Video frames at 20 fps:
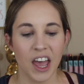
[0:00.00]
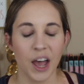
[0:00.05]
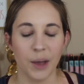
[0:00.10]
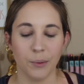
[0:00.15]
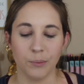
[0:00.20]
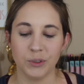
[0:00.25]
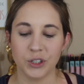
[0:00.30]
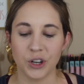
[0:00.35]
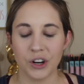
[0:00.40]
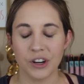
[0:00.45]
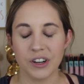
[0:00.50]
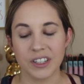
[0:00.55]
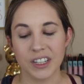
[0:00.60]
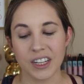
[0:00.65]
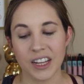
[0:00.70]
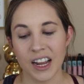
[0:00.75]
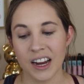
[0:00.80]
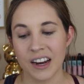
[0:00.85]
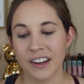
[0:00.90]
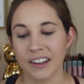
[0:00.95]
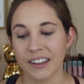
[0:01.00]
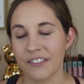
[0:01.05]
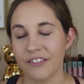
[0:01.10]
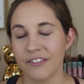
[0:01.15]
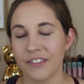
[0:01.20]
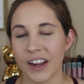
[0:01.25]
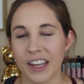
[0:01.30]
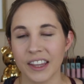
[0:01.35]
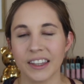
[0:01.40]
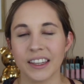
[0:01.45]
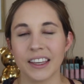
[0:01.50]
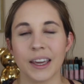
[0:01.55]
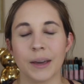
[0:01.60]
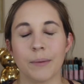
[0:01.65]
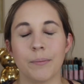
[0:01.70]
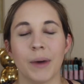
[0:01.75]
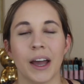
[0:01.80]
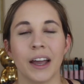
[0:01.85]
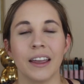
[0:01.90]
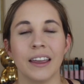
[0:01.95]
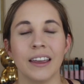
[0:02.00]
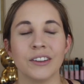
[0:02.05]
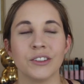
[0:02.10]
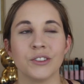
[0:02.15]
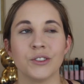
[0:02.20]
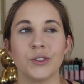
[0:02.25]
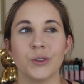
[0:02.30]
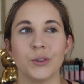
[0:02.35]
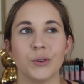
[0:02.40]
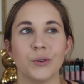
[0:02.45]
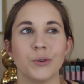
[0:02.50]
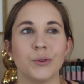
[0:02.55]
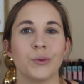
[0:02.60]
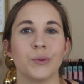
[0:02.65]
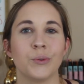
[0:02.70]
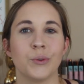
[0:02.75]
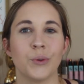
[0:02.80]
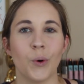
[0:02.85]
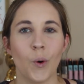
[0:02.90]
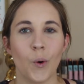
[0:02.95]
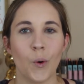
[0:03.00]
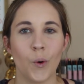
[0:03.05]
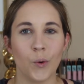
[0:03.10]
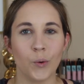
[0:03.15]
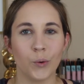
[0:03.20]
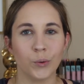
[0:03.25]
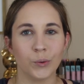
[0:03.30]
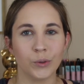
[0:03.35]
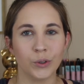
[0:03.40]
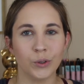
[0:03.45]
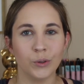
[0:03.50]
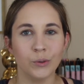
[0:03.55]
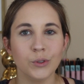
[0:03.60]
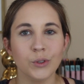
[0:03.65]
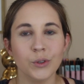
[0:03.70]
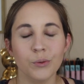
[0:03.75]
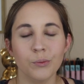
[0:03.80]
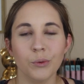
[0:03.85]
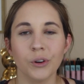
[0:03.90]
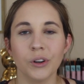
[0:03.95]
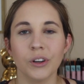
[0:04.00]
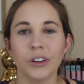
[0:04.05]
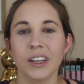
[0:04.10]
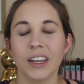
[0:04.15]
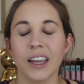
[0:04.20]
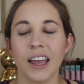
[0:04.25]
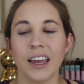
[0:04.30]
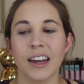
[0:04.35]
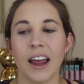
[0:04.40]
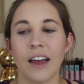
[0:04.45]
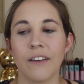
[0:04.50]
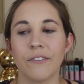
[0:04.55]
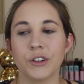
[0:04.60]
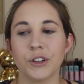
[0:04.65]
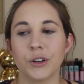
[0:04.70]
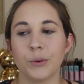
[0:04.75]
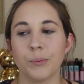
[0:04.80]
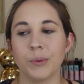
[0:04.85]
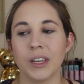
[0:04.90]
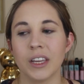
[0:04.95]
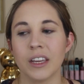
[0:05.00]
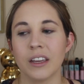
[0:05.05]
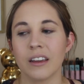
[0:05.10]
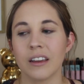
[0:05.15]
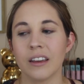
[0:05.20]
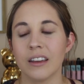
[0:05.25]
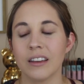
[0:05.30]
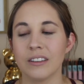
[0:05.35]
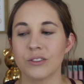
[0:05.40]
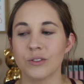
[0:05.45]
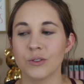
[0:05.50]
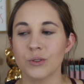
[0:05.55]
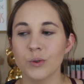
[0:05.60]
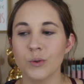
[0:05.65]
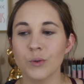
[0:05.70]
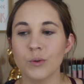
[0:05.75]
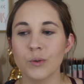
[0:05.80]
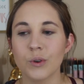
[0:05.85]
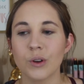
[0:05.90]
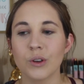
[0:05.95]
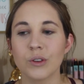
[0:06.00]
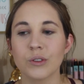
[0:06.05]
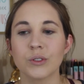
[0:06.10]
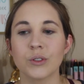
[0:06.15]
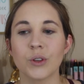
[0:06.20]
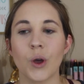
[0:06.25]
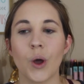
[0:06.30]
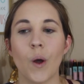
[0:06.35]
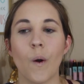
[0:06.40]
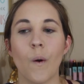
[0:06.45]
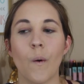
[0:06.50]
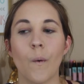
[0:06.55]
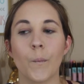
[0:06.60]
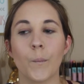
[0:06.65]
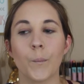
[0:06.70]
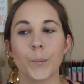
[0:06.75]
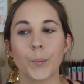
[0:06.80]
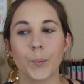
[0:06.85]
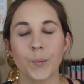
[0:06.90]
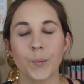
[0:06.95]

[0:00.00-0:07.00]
I'm starting to finally get back into the whole YouTube world again after being in school. So